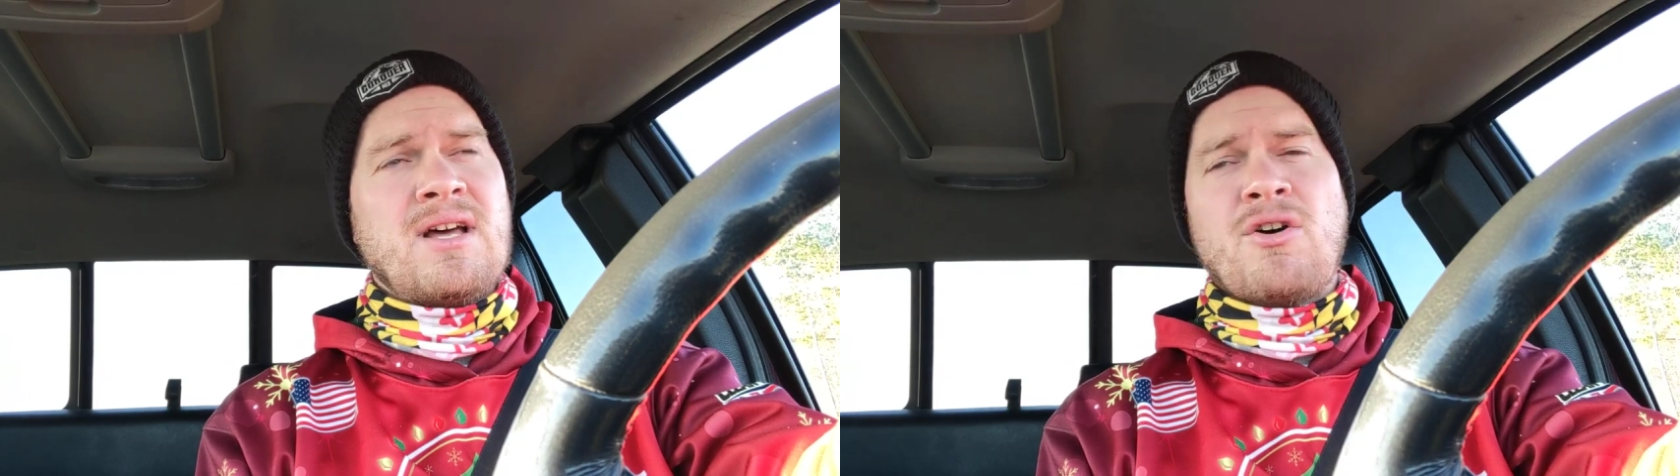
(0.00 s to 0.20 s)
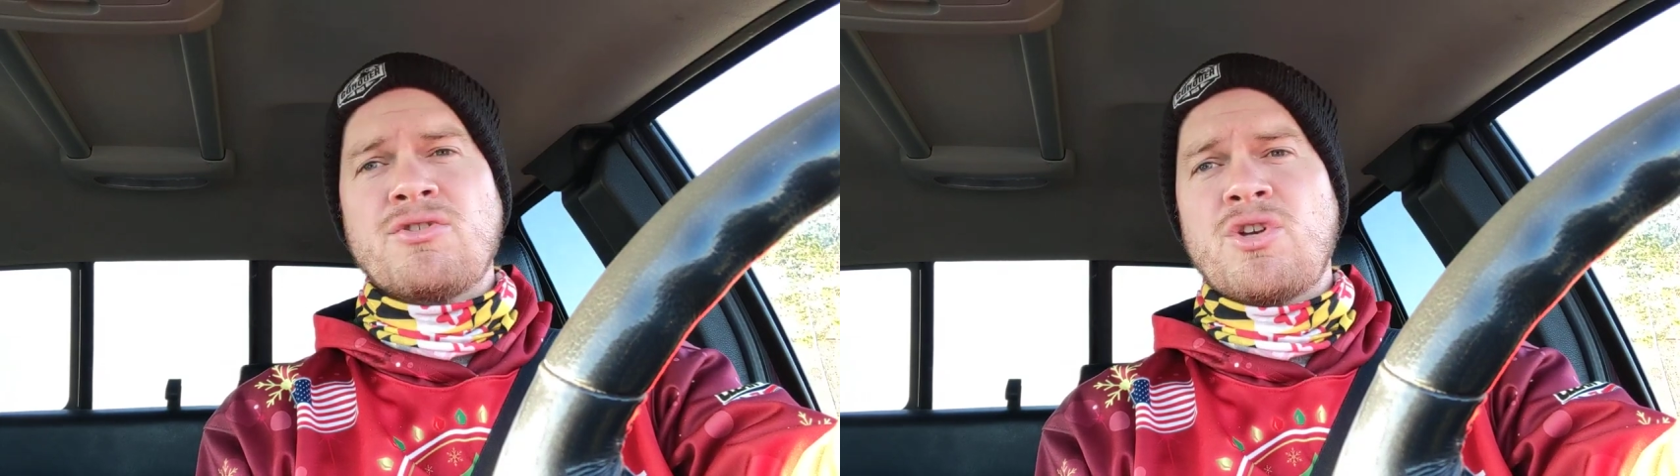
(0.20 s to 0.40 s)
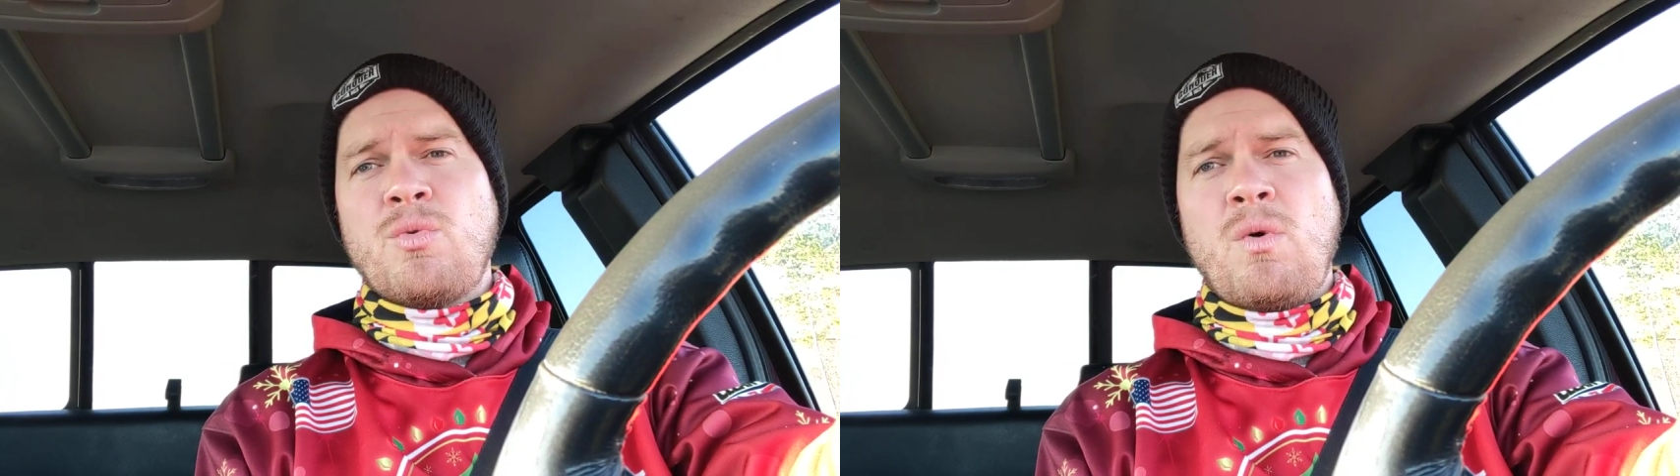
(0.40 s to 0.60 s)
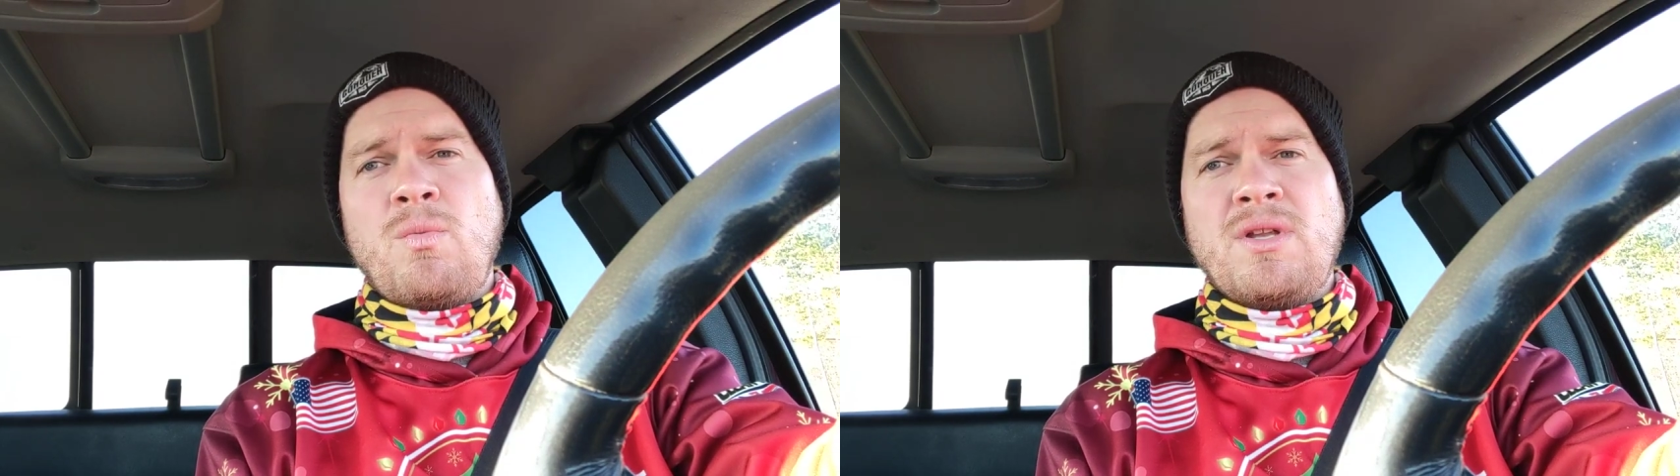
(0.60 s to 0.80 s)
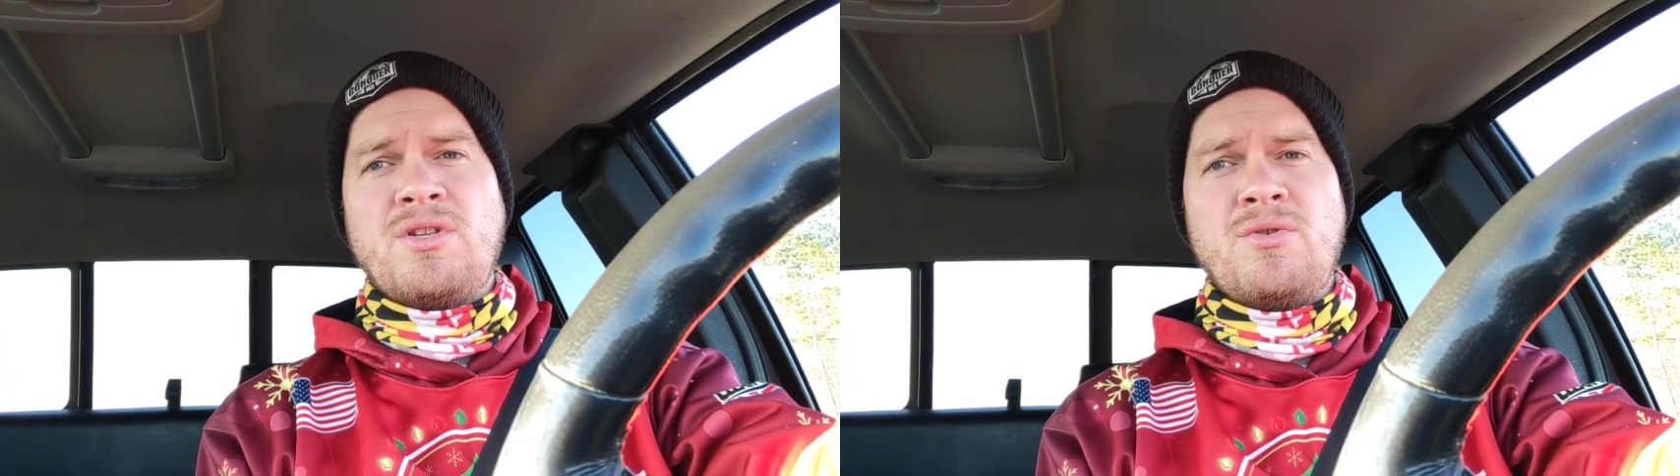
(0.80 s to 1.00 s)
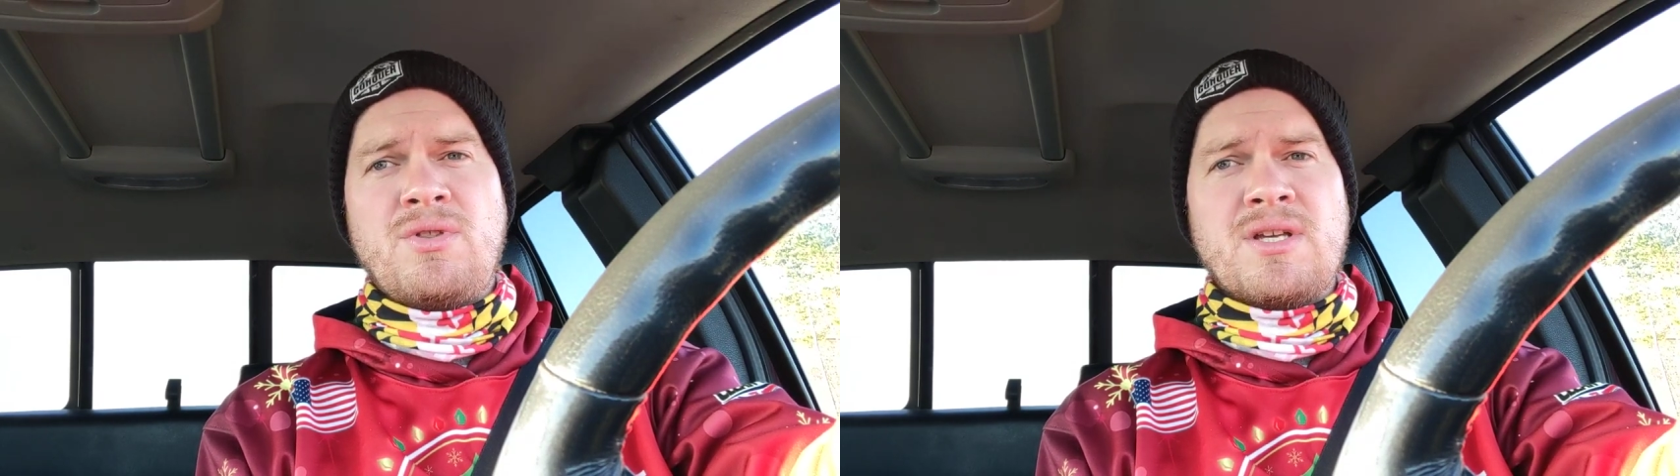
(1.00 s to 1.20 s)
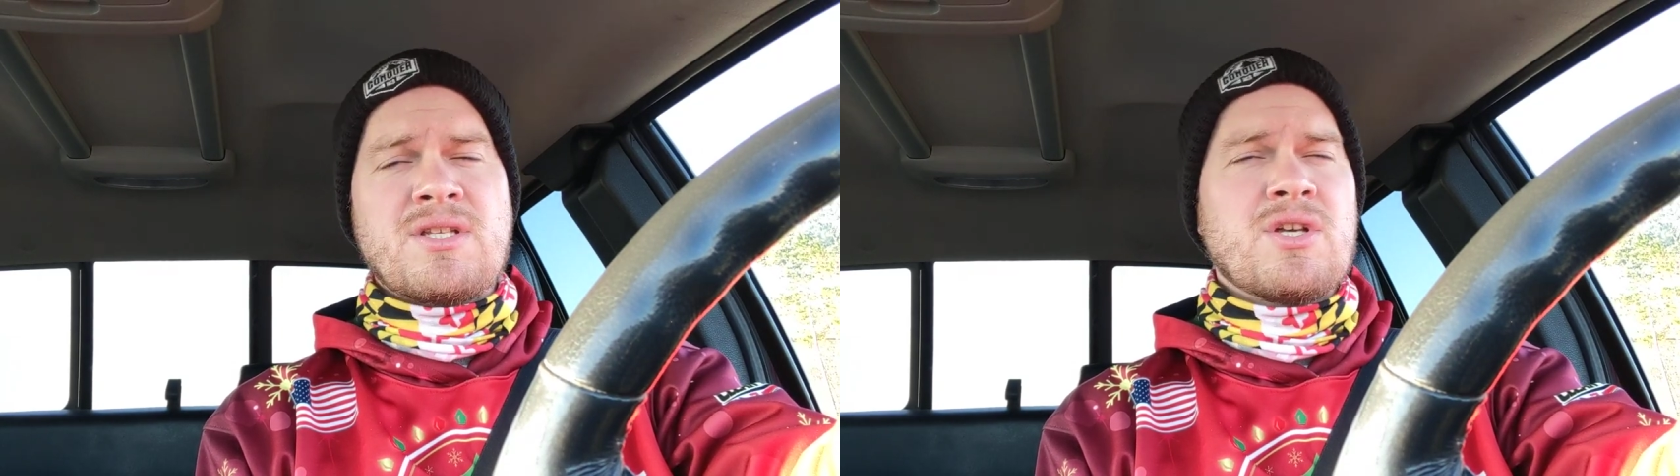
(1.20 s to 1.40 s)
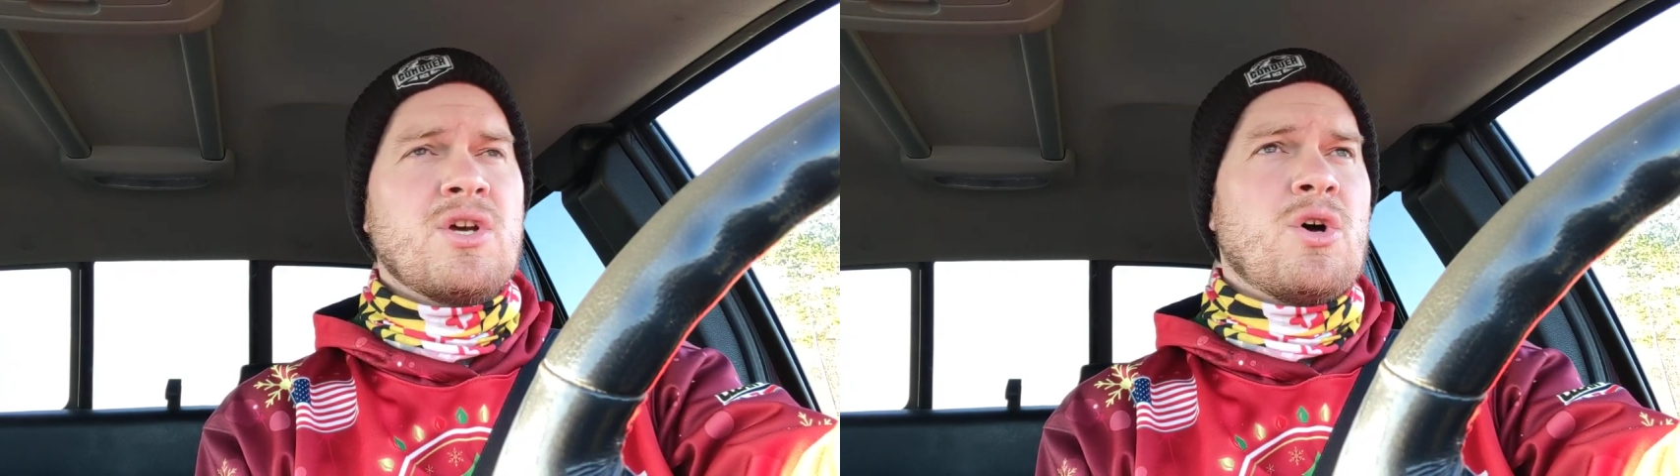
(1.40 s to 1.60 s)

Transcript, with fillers: And also when we do this,